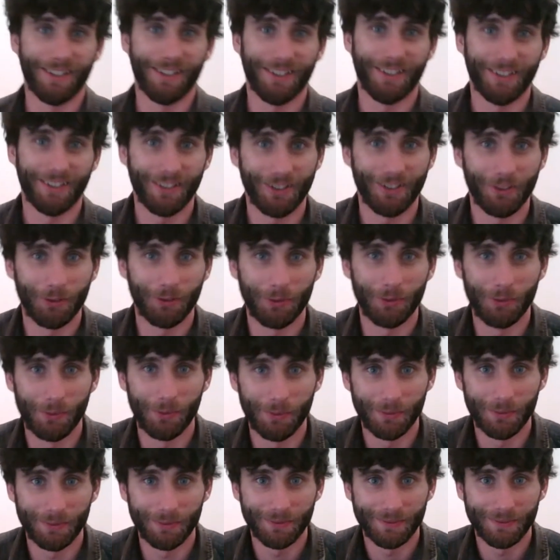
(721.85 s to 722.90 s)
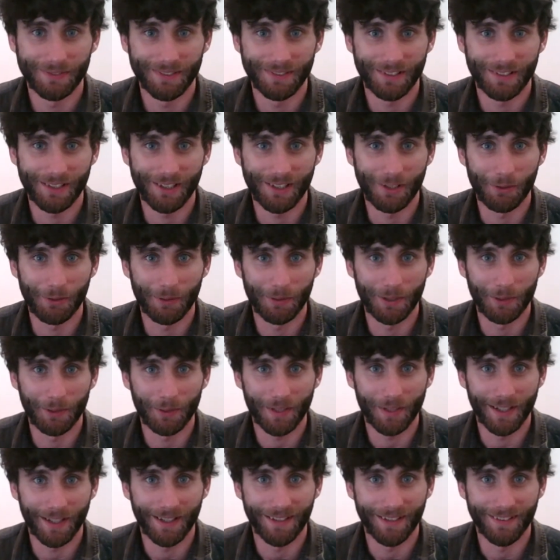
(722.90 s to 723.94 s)
you can go out
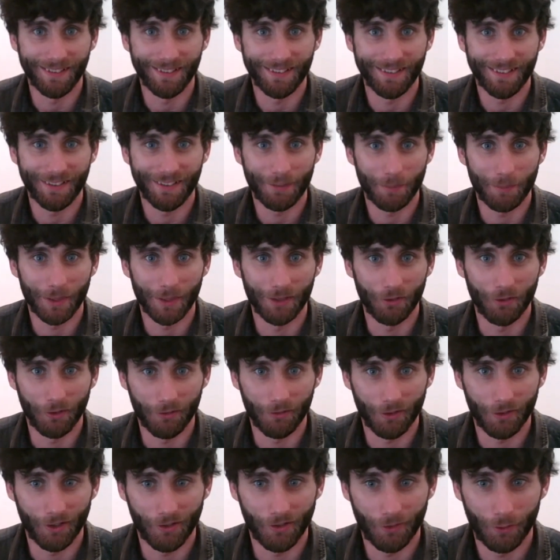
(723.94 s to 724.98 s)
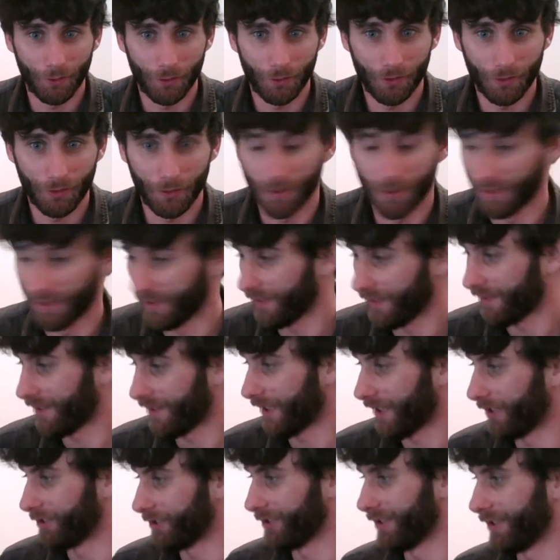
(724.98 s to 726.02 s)
and spend your first euro on this
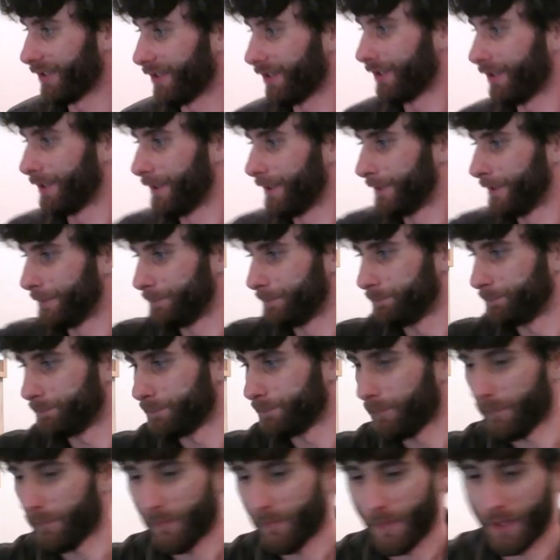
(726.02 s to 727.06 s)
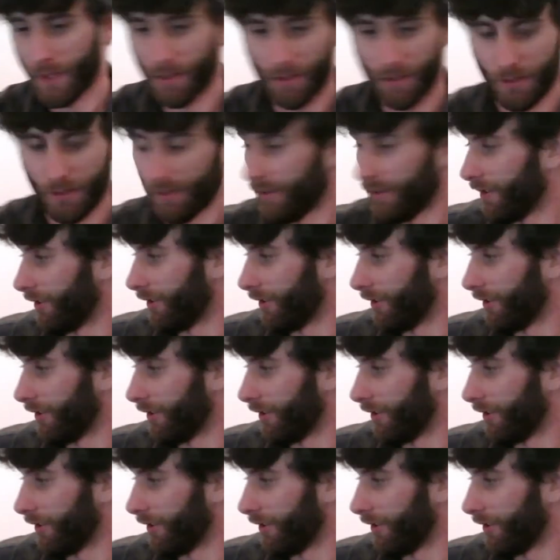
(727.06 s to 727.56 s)
tangent or